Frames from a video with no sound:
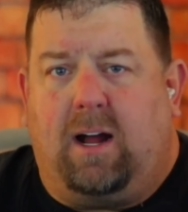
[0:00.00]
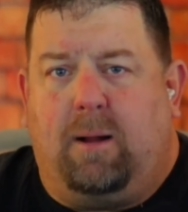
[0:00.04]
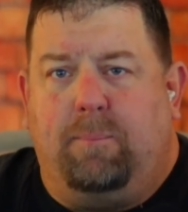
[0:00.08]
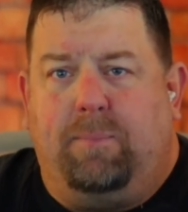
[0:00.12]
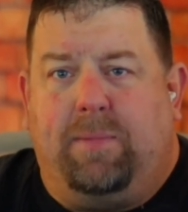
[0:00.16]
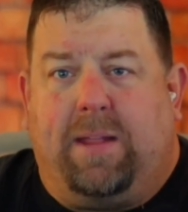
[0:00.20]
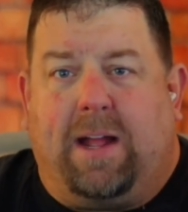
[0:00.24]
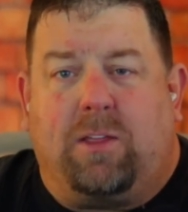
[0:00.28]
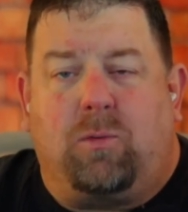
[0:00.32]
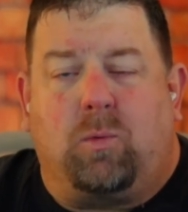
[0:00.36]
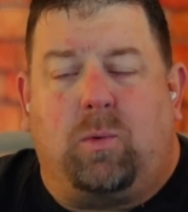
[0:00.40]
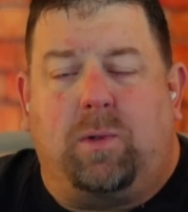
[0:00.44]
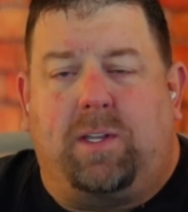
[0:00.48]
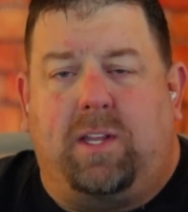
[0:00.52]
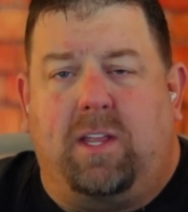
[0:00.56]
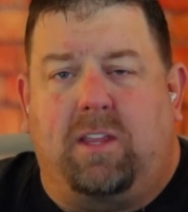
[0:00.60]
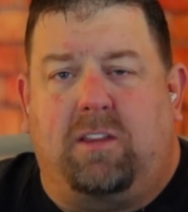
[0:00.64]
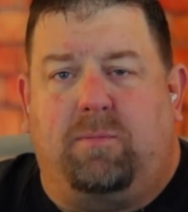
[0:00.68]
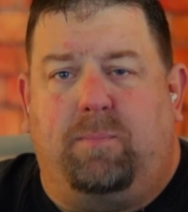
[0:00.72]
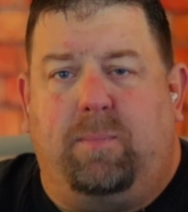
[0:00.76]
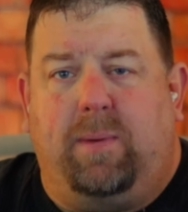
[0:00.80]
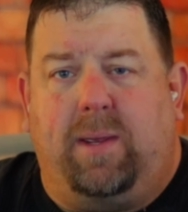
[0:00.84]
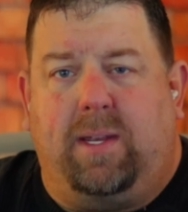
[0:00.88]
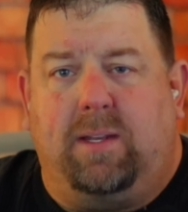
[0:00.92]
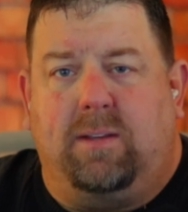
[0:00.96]
That's what
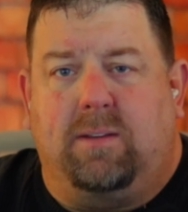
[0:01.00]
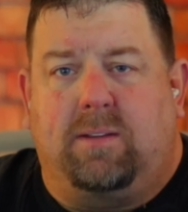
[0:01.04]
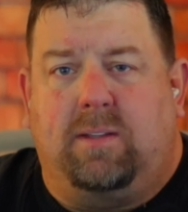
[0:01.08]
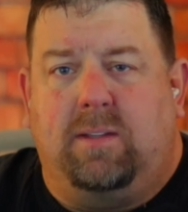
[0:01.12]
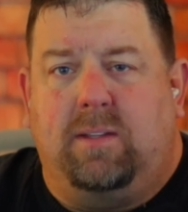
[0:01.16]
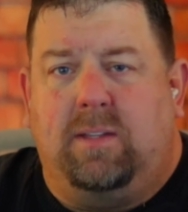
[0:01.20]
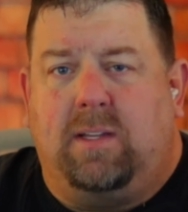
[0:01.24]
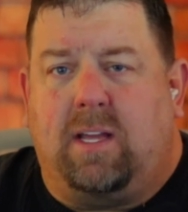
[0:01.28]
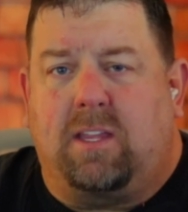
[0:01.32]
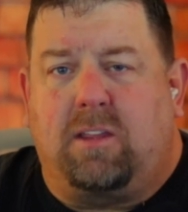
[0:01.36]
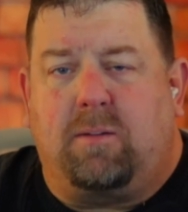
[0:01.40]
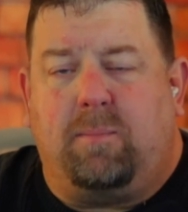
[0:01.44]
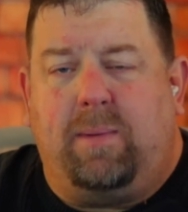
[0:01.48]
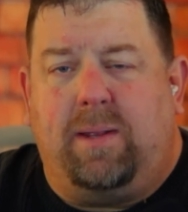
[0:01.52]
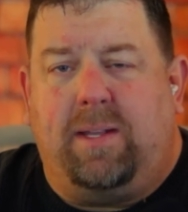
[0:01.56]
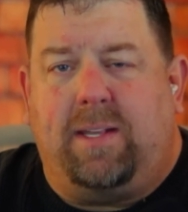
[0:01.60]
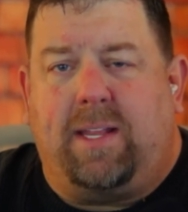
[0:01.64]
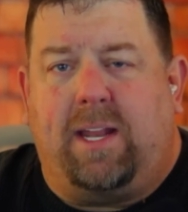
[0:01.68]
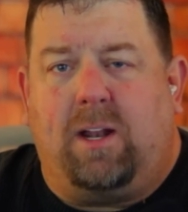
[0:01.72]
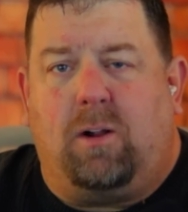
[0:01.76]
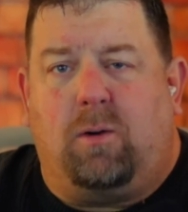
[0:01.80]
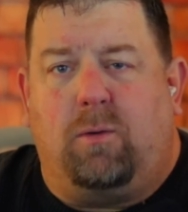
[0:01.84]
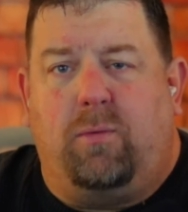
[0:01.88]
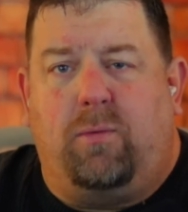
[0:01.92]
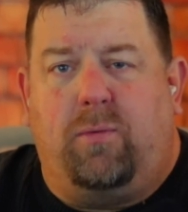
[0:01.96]
this means. Doesn't mean they
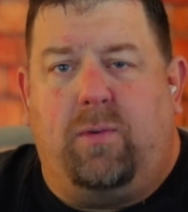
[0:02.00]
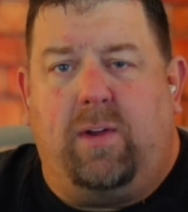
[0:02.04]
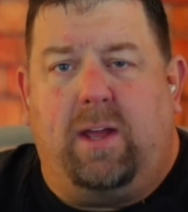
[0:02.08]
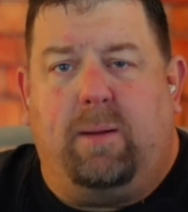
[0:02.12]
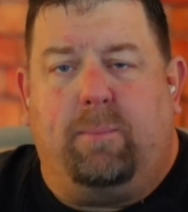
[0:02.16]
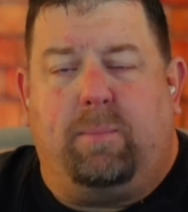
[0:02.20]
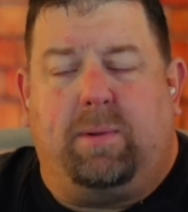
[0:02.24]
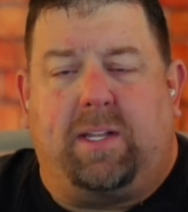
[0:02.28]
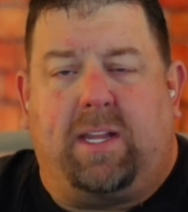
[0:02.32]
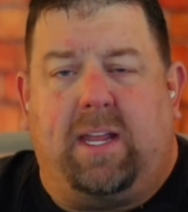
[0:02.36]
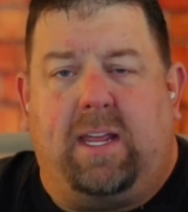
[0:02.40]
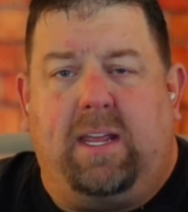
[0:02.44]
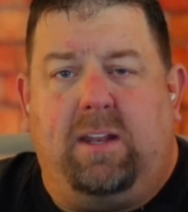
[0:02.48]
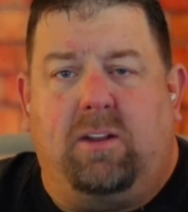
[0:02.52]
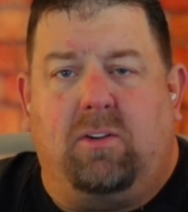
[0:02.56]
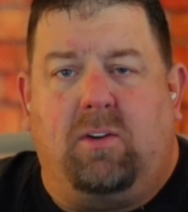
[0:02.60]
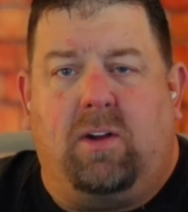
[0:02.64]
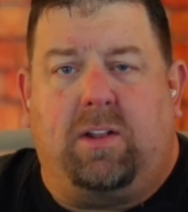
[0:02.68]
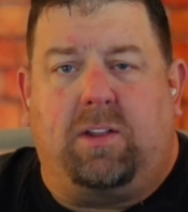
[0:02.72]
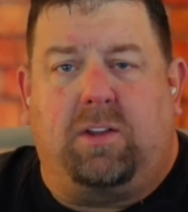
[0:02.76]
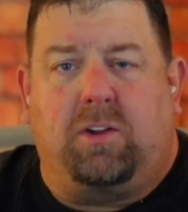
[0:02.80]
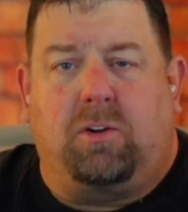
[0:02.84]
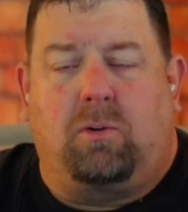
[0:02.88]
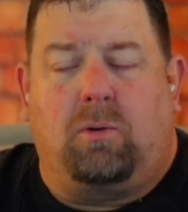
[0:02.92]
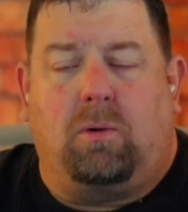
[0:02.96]
don't fit, but they either
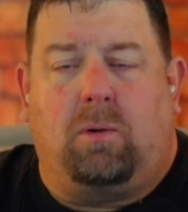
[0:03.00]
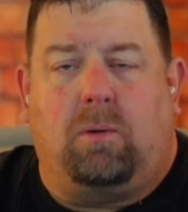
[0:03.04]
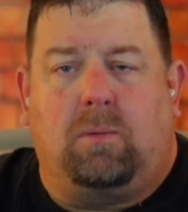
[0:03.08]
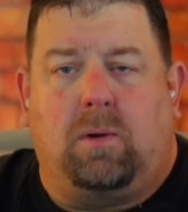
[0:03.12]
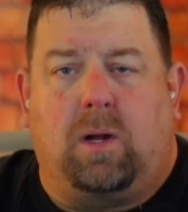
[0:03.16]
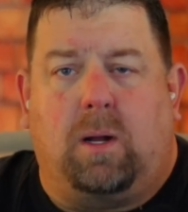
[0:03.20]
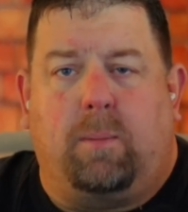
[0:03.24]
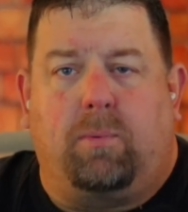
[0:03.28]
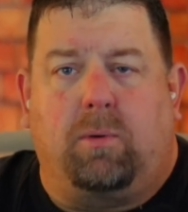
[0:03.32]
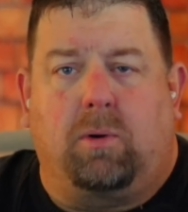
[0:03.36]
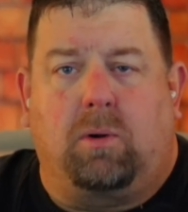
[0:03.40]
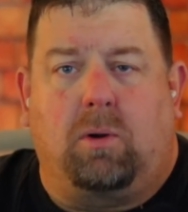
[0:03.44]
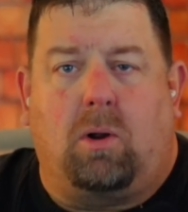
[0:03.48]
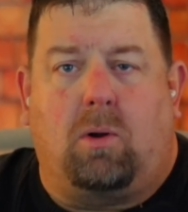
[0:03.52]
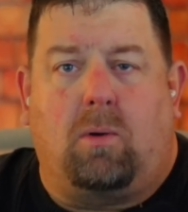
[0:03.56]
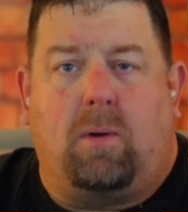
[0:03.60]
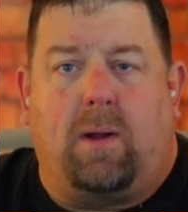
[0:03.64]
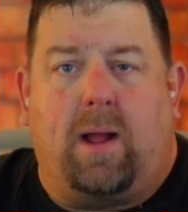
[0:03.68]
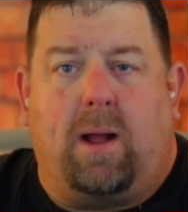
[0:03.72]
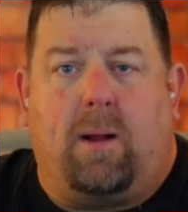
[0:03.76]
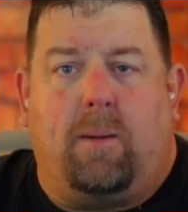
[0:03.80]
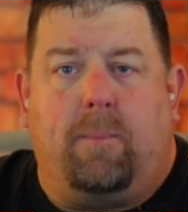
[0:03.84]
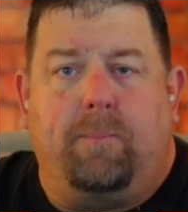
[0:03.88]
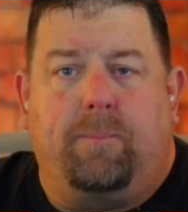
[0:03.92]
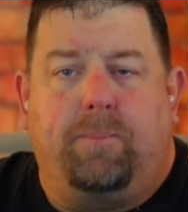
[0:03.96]
have to grow up or grow
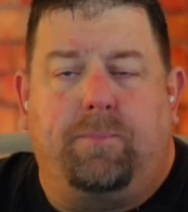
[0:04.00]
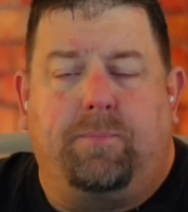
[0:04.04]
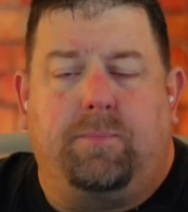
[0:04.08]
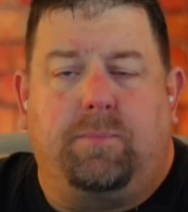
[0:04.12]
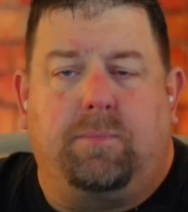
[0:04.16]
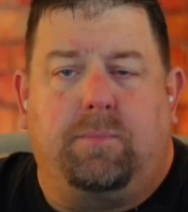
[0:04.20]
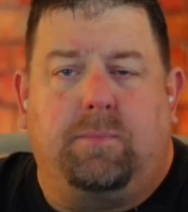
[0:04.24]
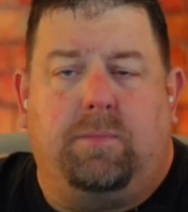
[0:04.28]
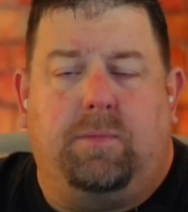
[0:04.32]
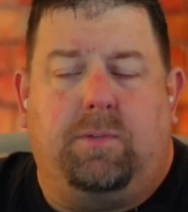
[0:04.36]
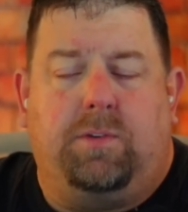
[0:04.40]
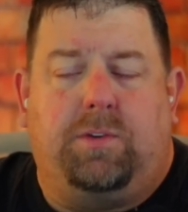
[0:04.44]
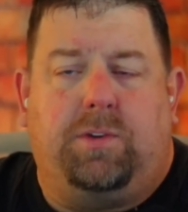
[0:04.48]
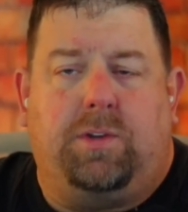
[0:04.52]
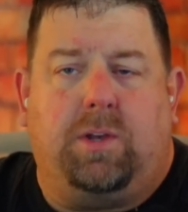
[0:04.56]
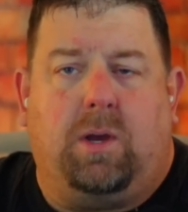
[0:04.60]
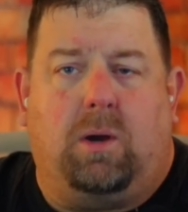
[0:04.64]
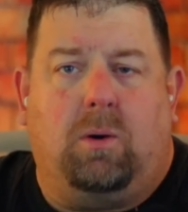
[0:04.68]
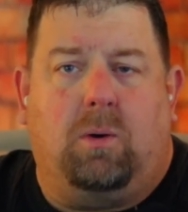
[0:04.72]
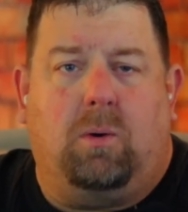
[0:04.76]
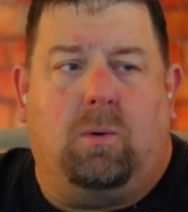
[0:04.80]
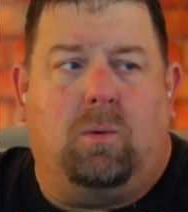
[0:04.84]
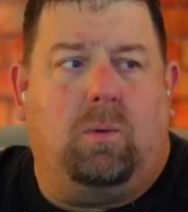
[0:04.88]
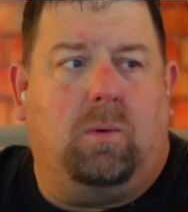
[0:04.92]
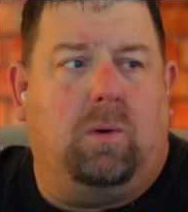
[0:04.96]
out.
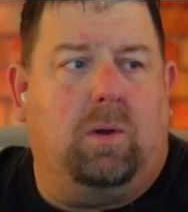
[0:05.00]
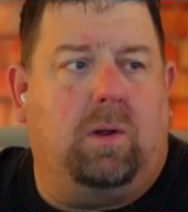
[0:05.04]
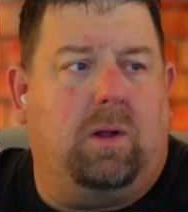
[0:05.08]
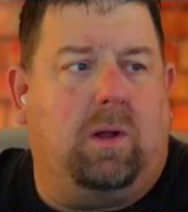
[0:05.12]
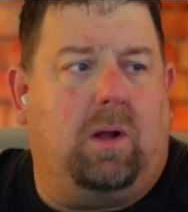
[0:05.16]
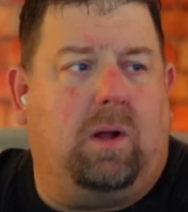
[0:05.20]
So